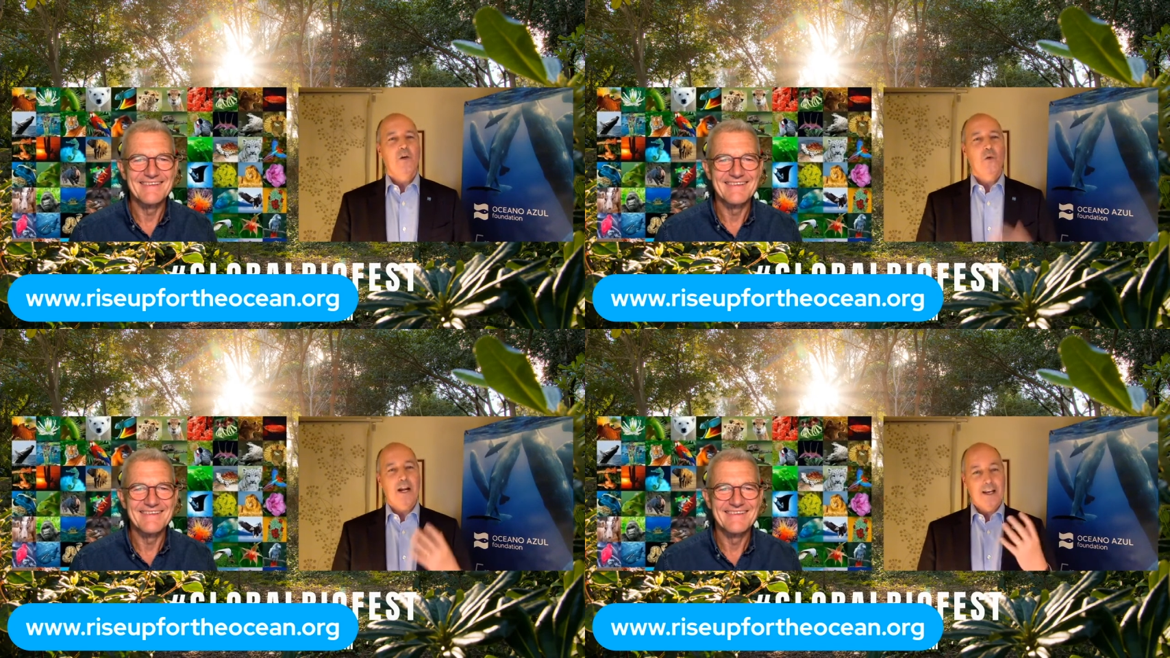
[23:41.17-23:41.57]

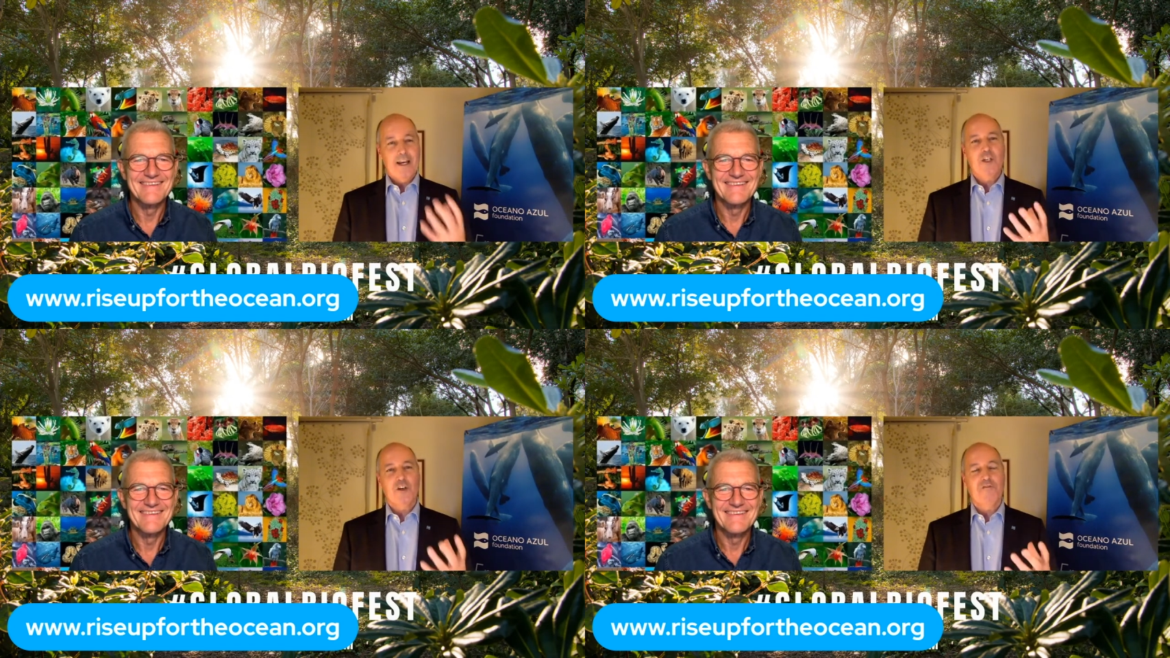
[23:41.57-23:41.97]
Speaker 1: where
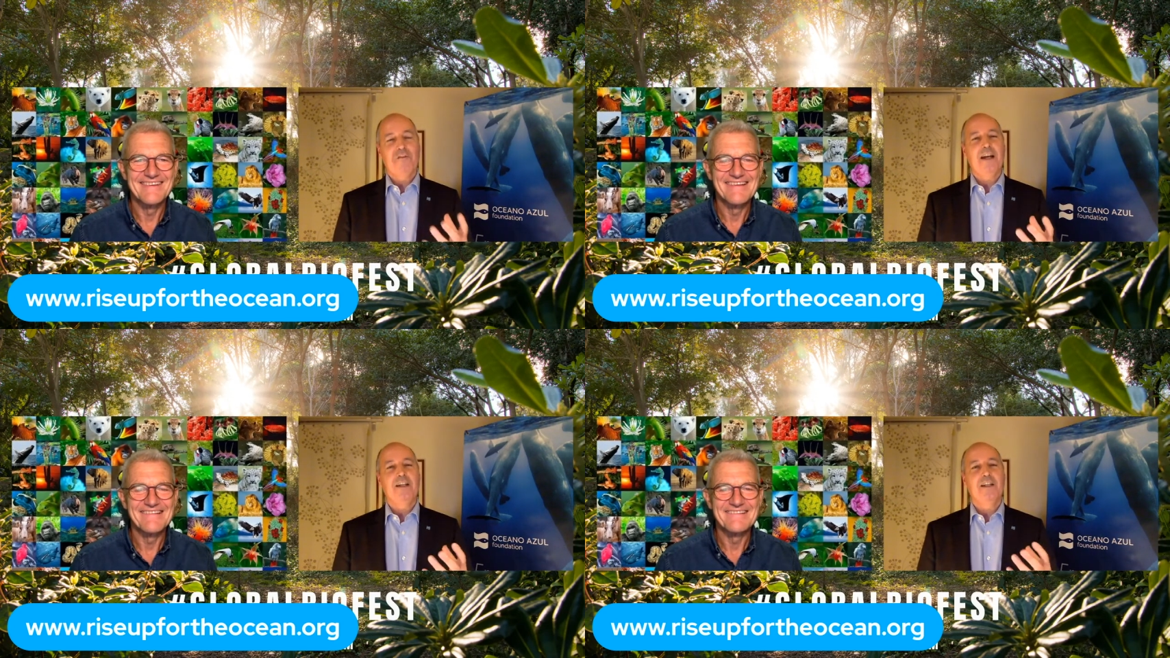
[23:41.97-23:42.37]
nature
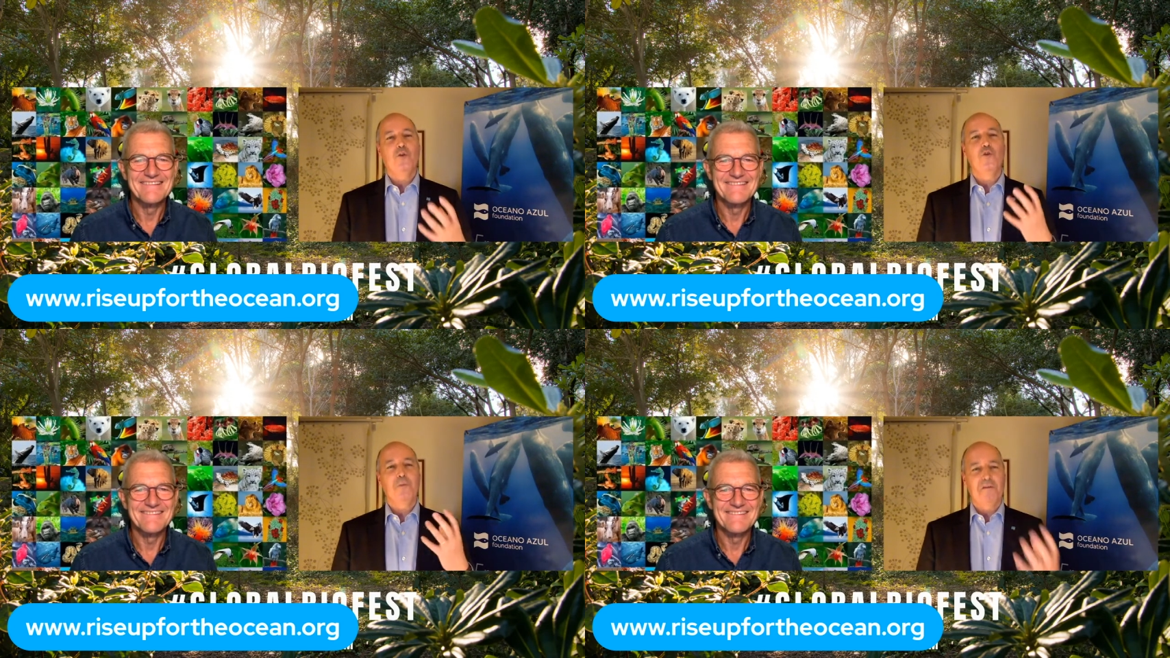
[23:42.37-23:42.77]

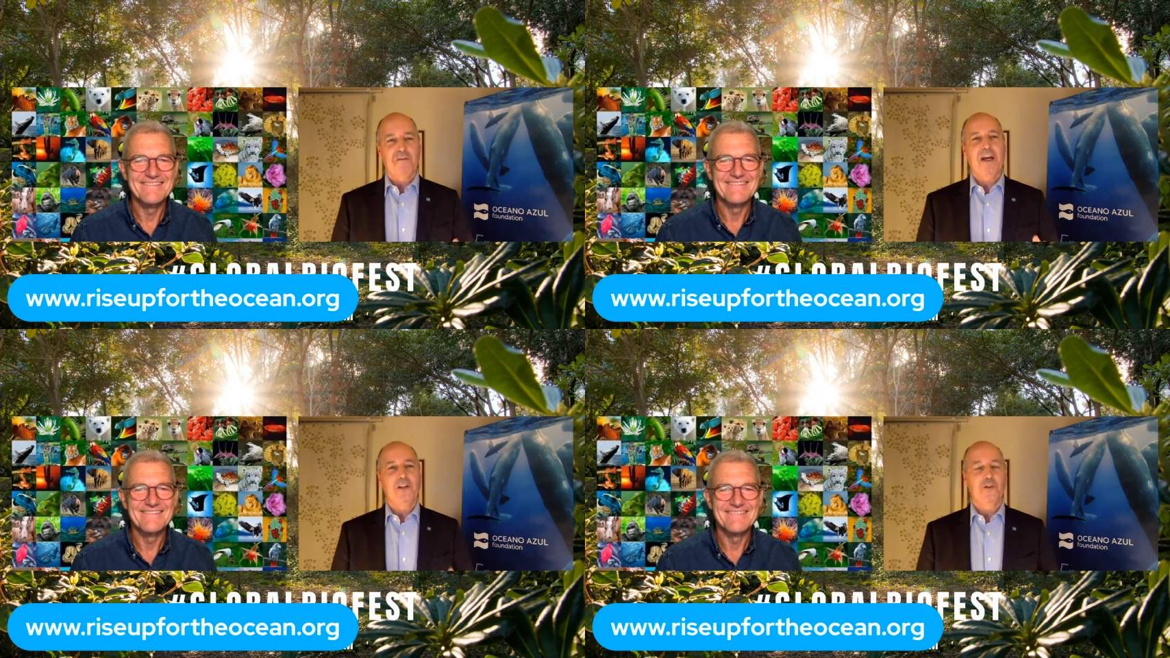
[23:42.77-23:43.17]
finally could be
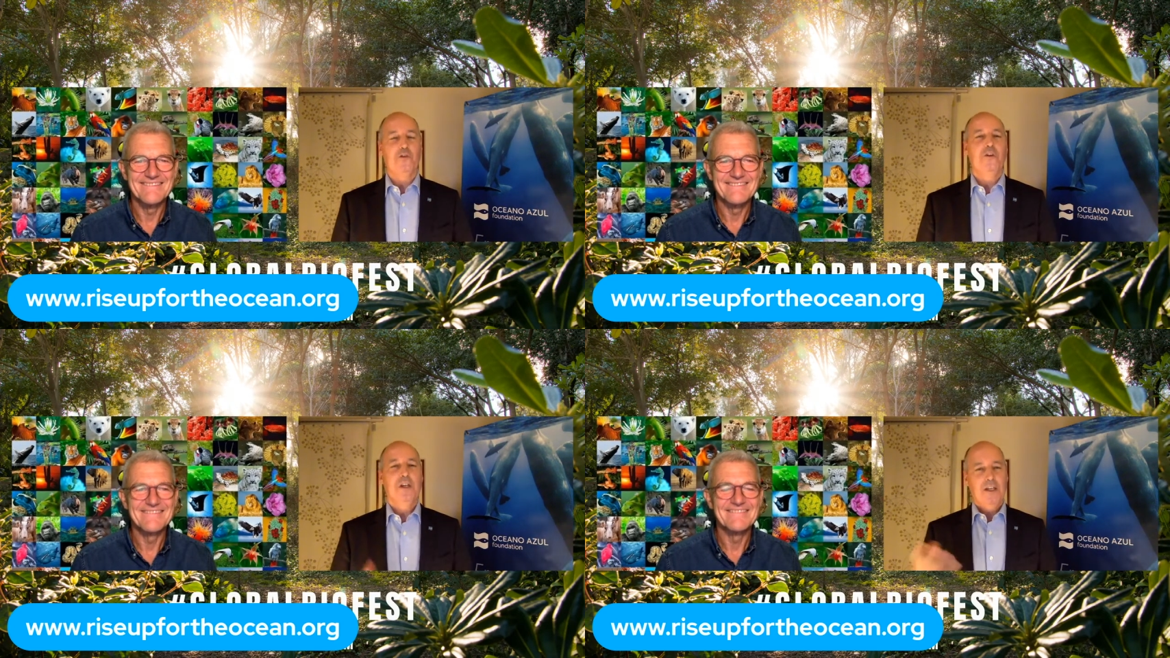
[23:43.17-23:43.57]

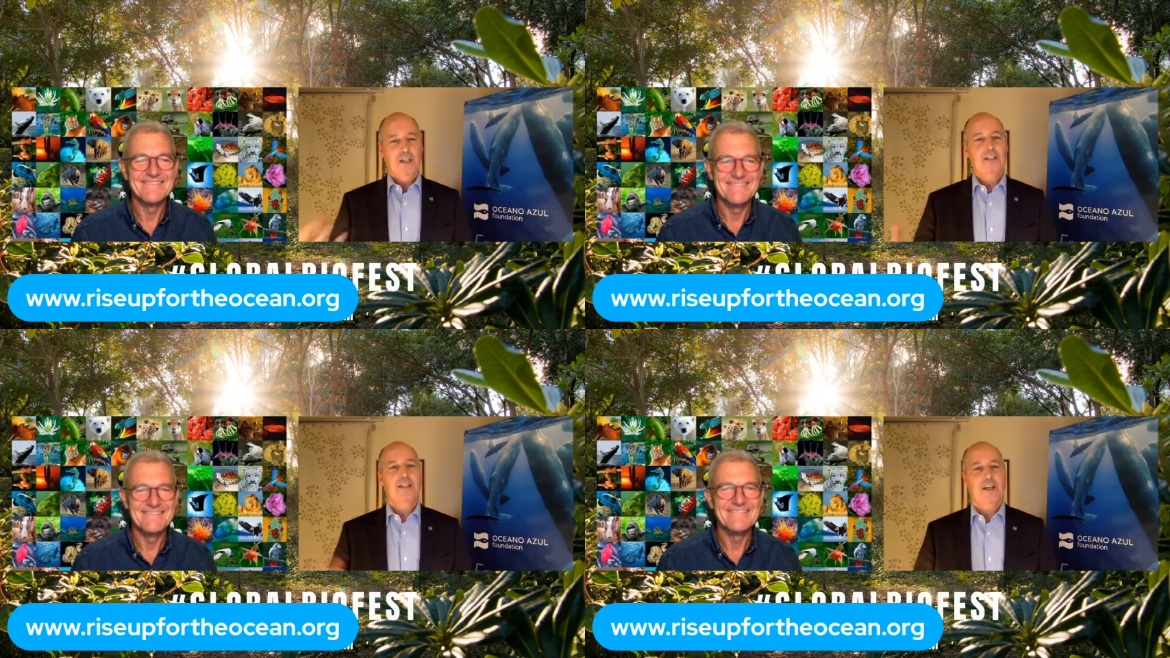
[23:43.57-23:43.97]
valued
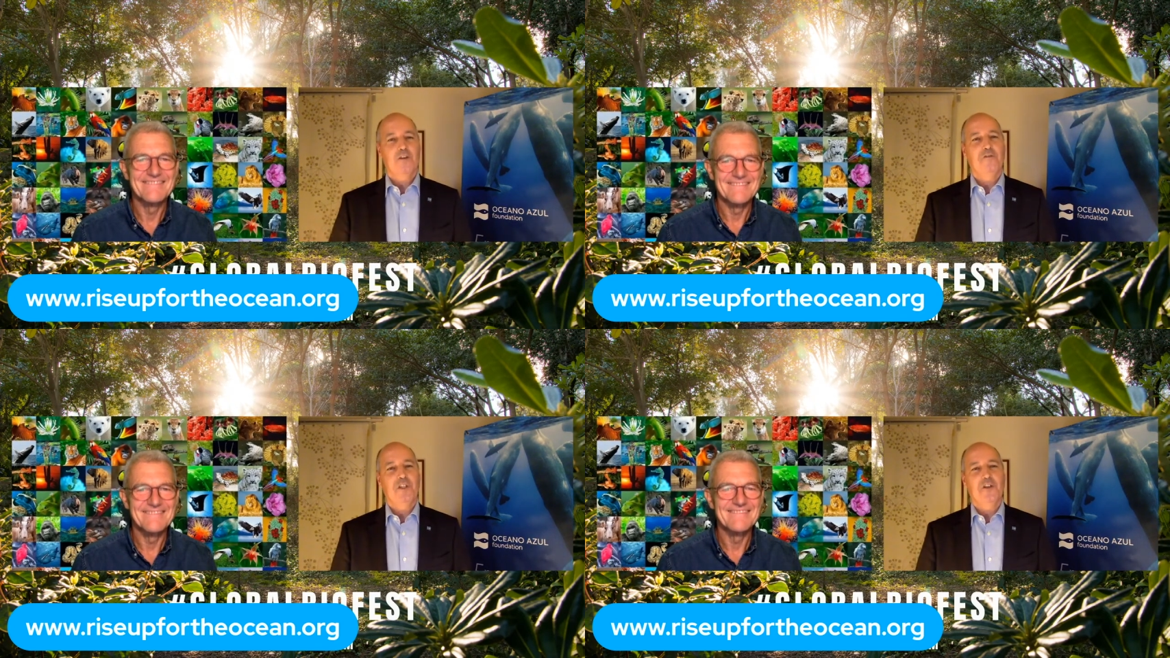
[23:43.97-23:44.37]

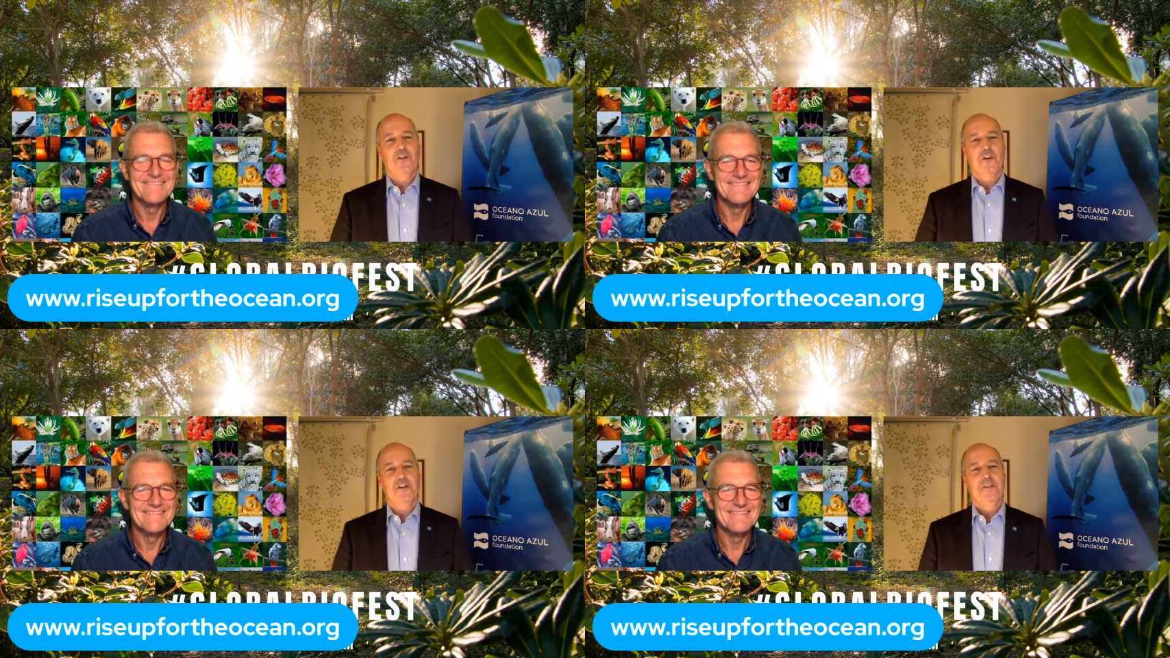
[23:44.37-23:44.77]
instead of
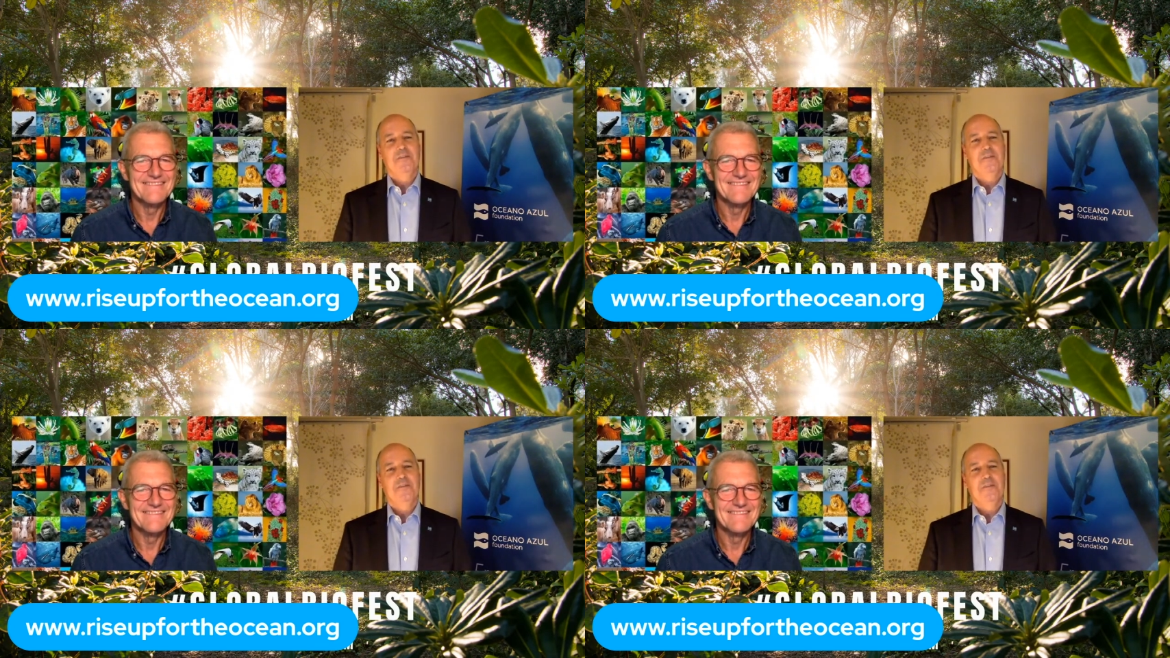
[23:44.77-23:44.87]
destroyed.